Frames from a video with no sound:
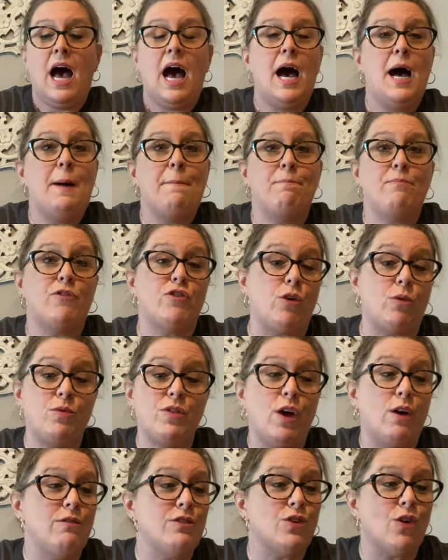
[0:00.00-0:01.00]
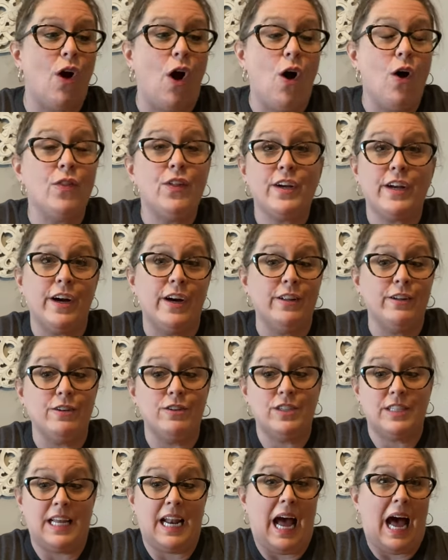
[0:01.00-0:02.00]
Um, so those are all the
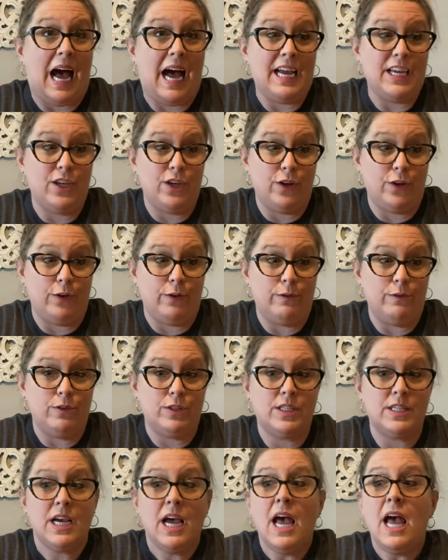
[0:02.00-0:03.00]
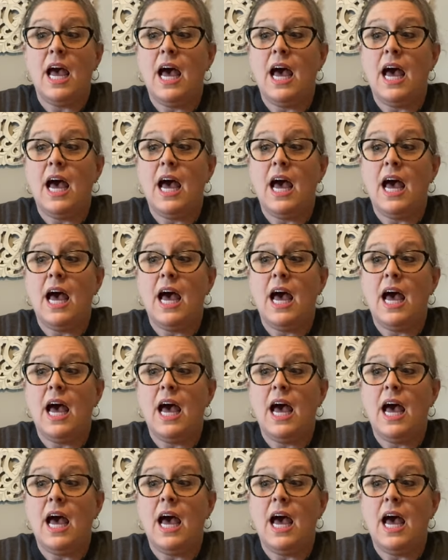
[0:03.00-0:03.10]
colors that I used.